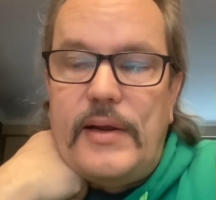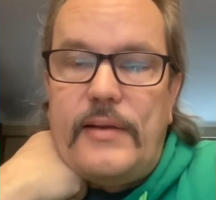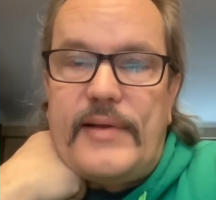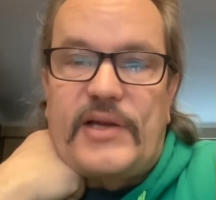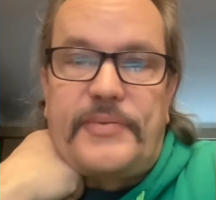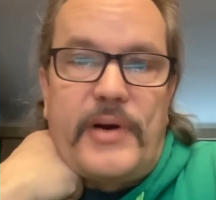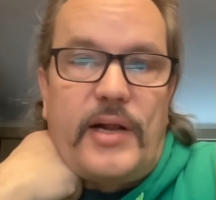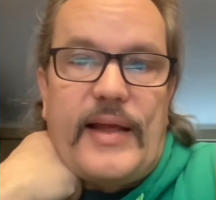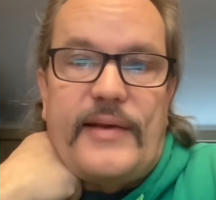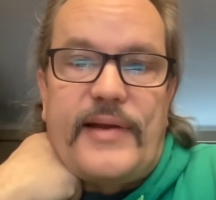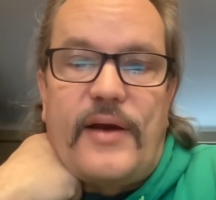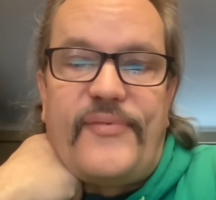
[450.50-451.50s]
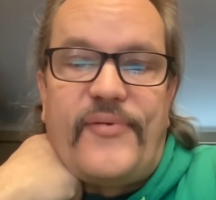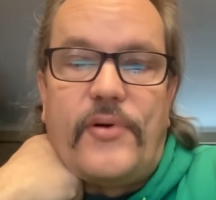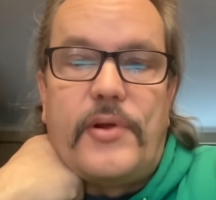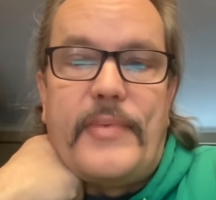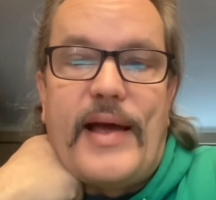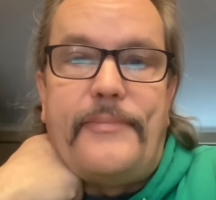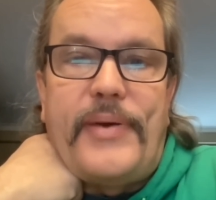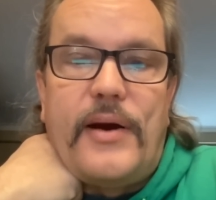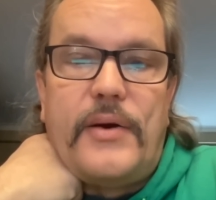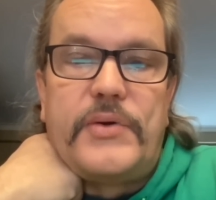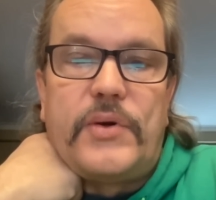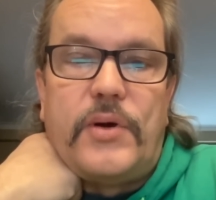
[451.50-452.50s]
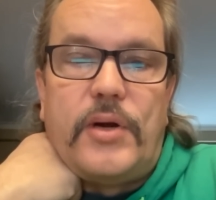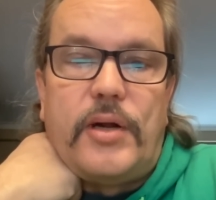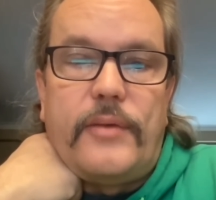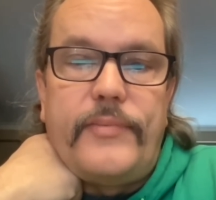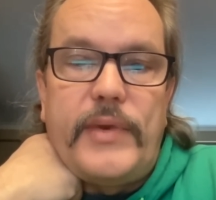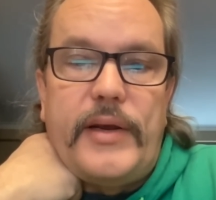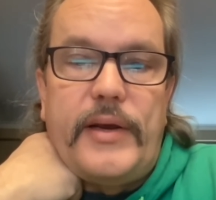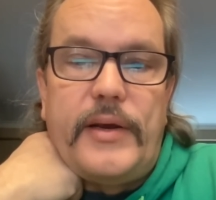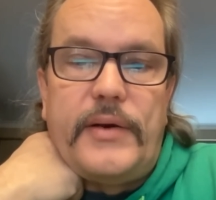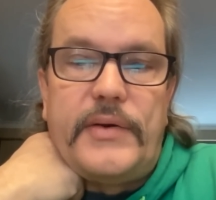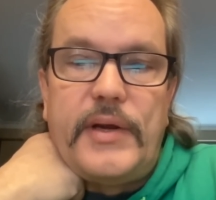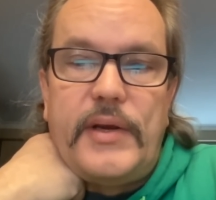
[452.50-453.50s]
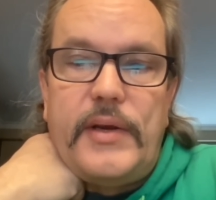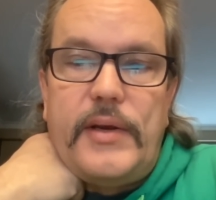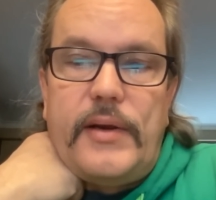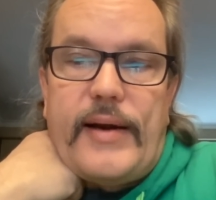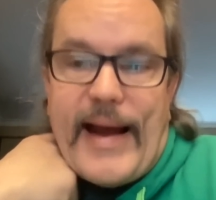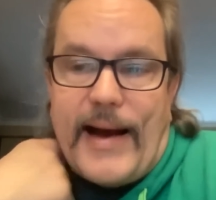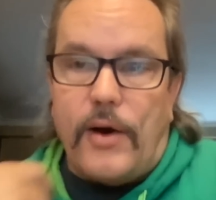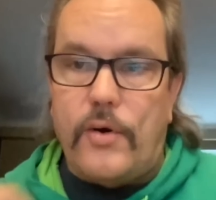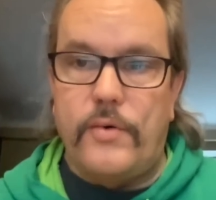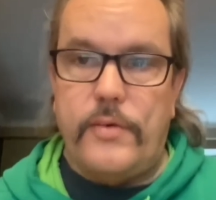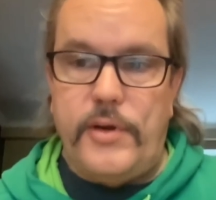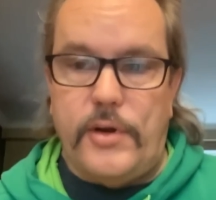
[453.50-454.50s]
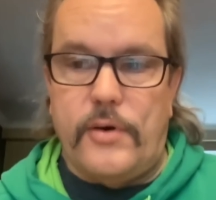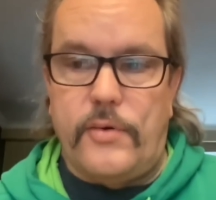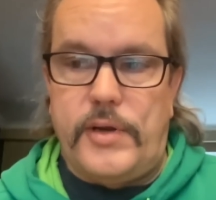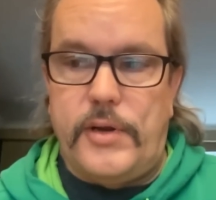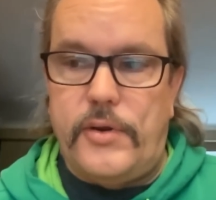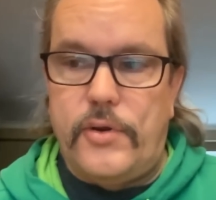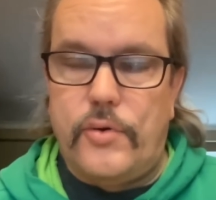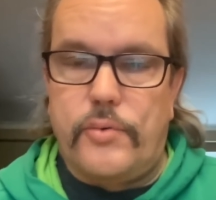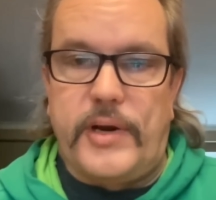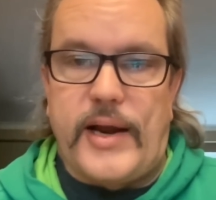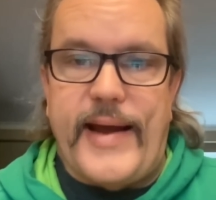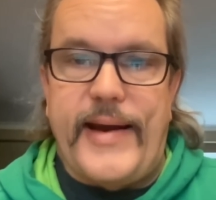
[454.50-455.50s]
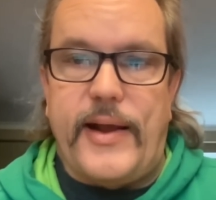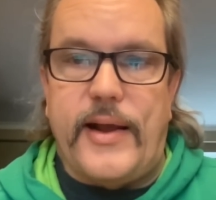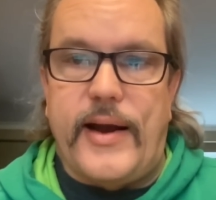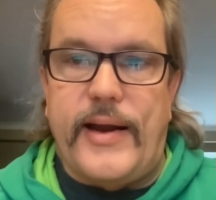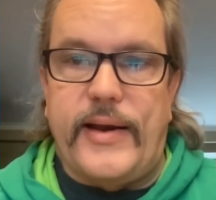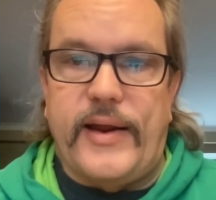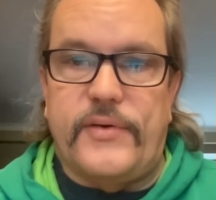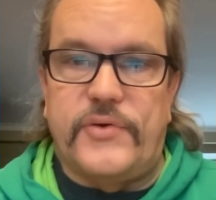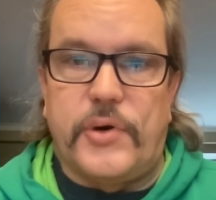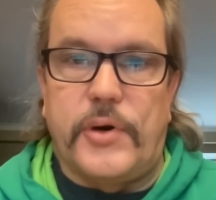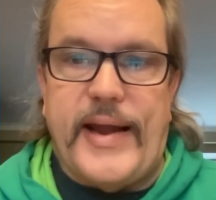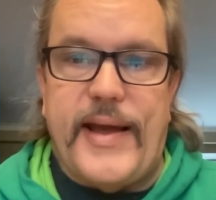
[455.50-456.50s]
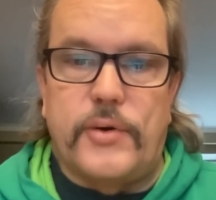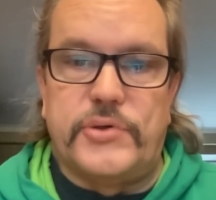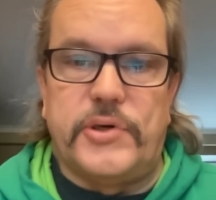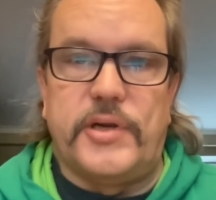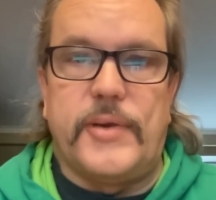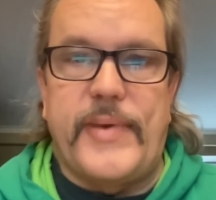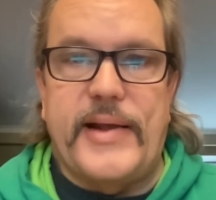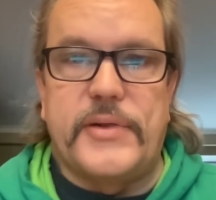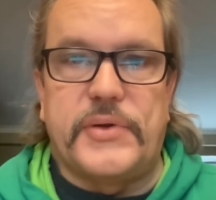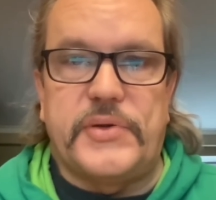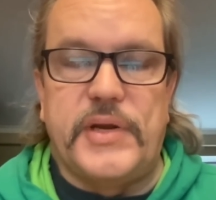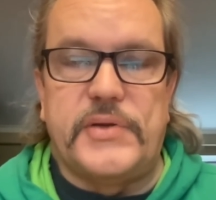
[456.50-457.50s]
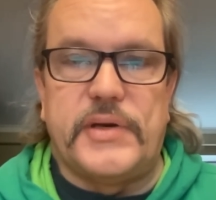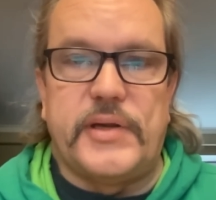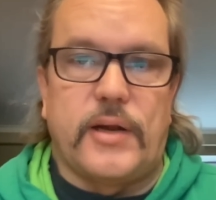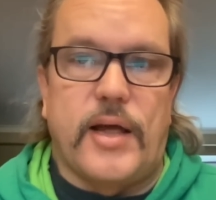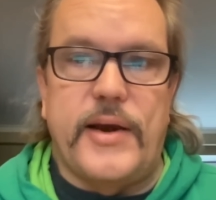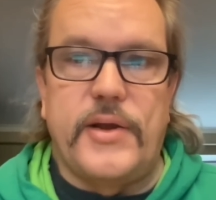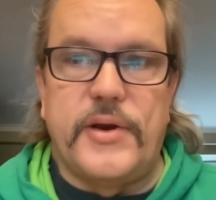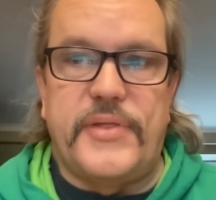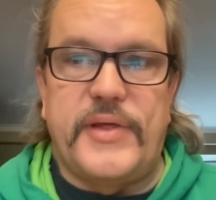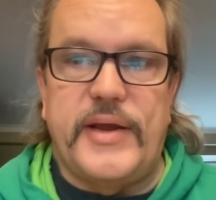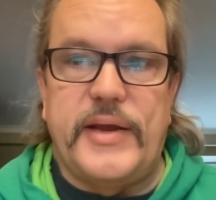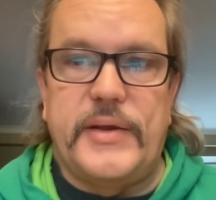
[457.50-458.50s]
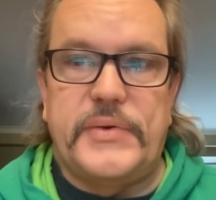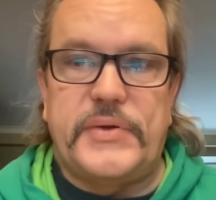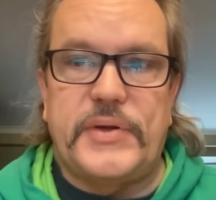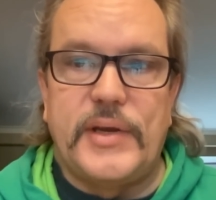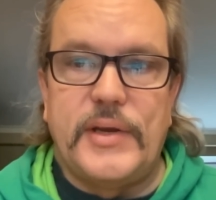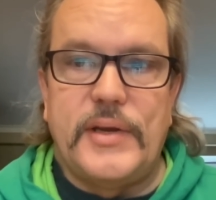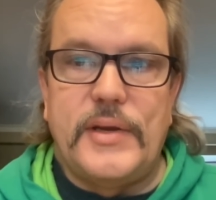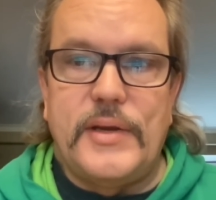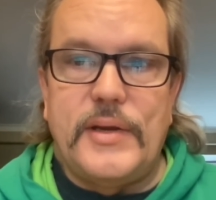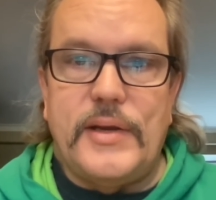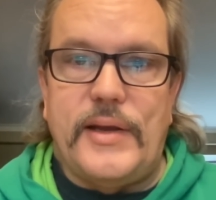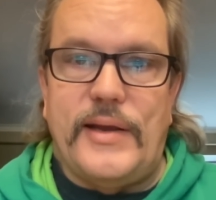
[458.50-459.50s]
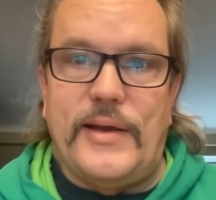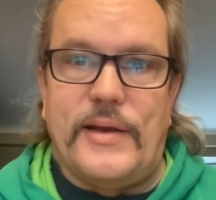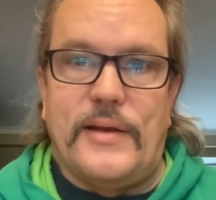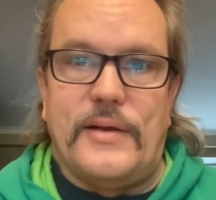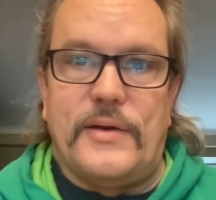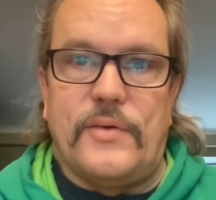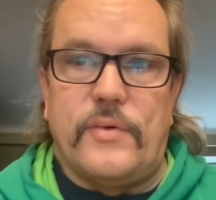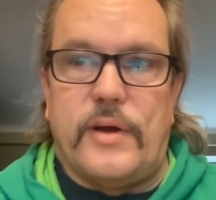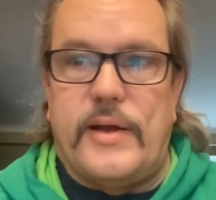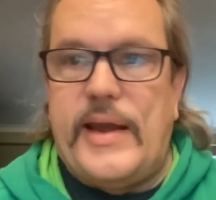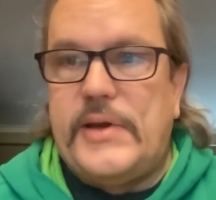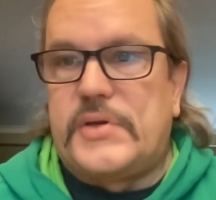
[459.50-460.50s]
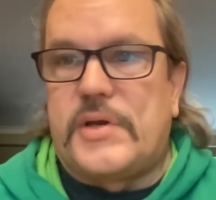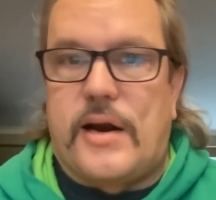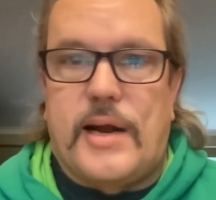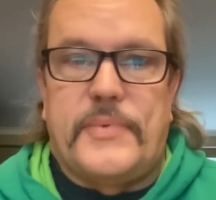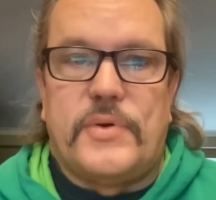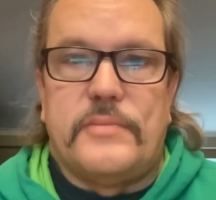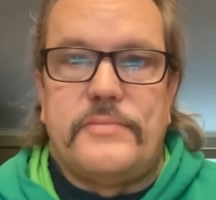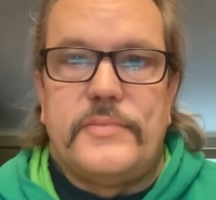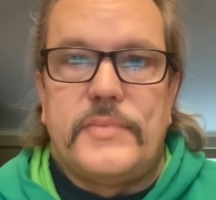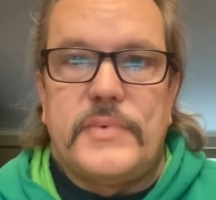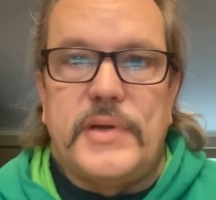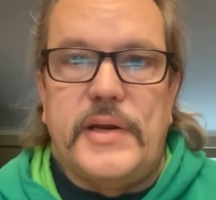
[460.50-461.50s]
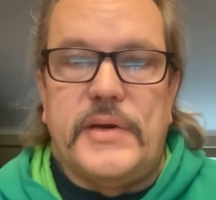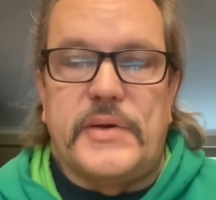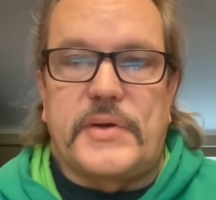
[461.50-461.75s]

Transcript: that's been a letdown for them, that pair as a whole. And now, you know, you rely on a guy like Giordano during the regular season, did a lot of good things, and he just caught up to him. He